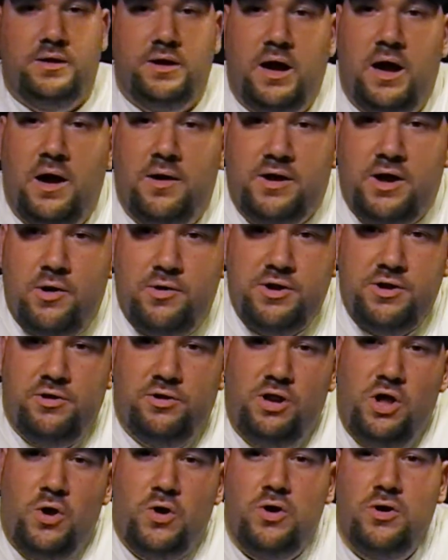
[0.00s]
Uh, go to
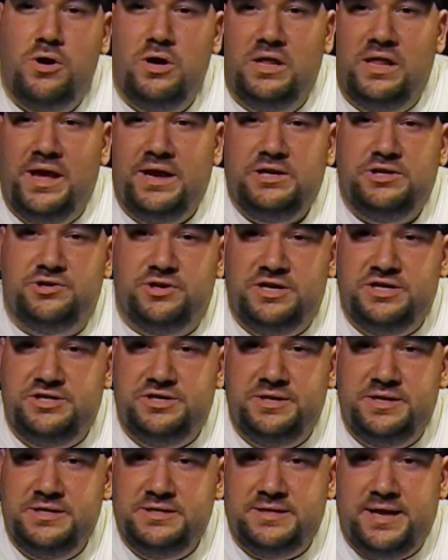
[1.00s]
your local
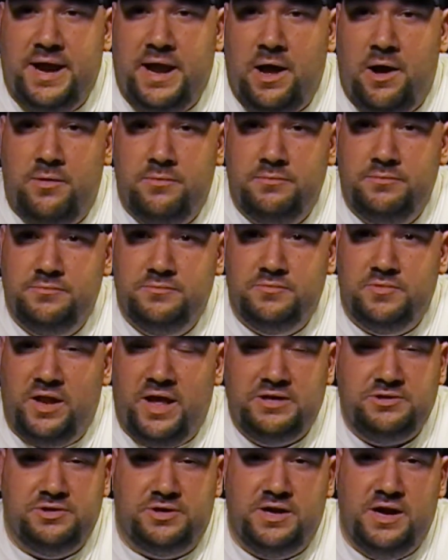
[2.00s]
electrician in town,
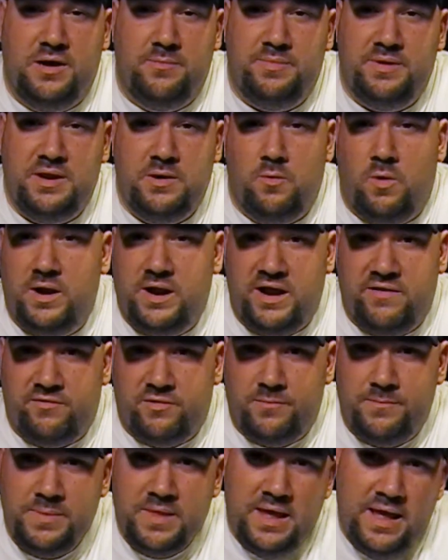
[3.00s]
electric company,
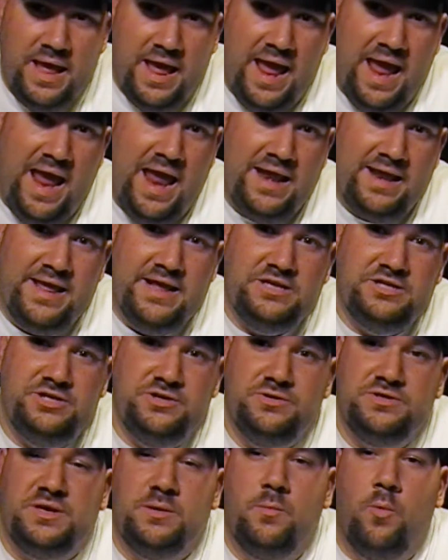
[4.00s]
whatever, and get
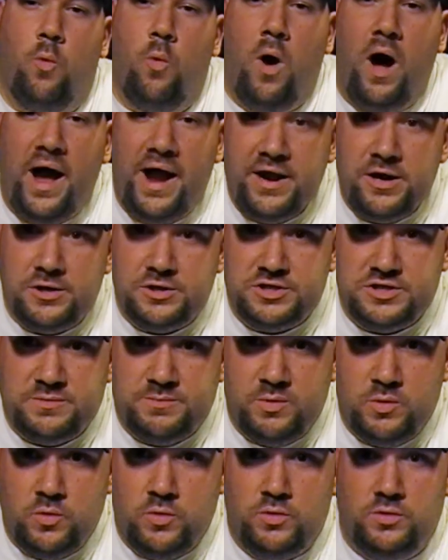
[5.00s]
you some wire
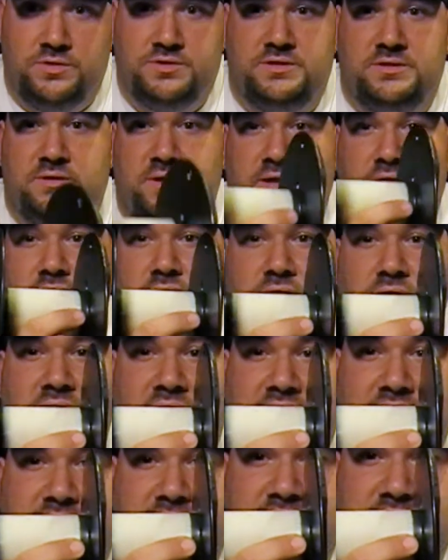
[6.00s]
spools. They look
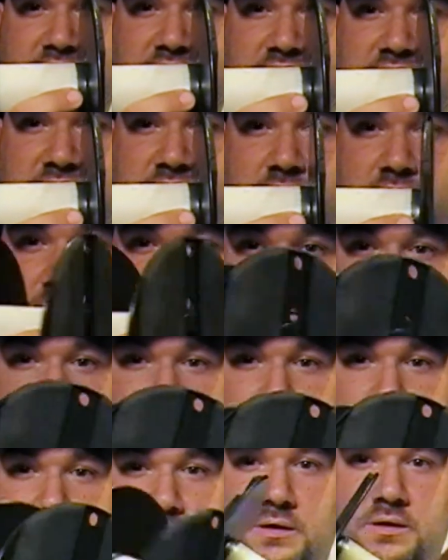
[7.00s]
like this.
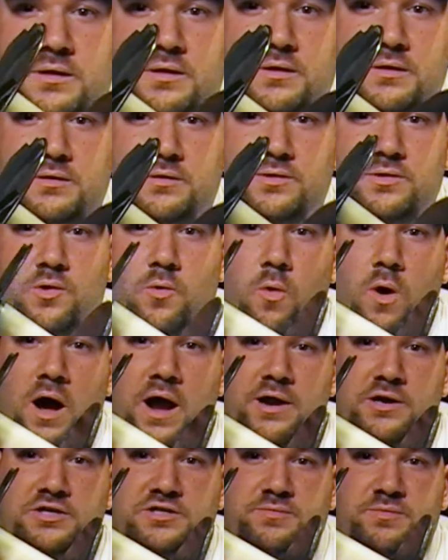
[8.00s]
Little
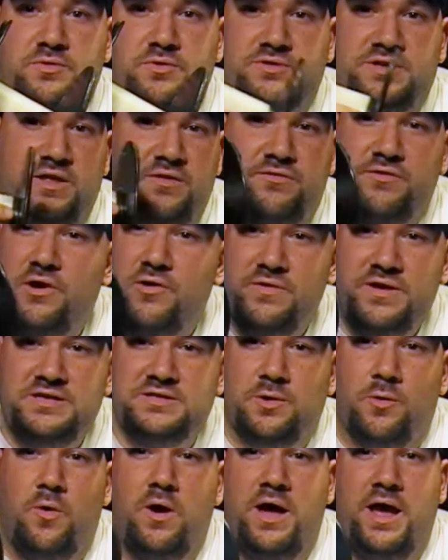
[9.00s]
wire spools. They throw
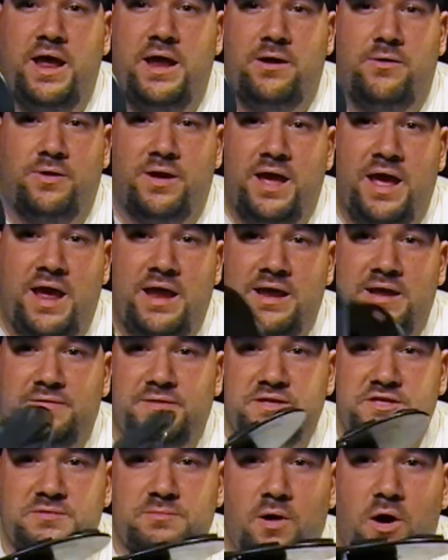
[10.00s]
these away, okay?
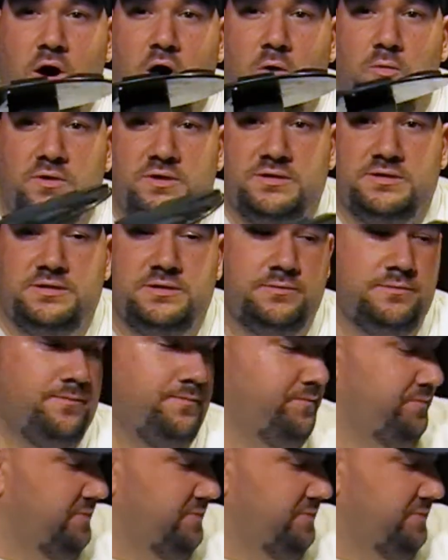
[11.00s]
Get the small ones.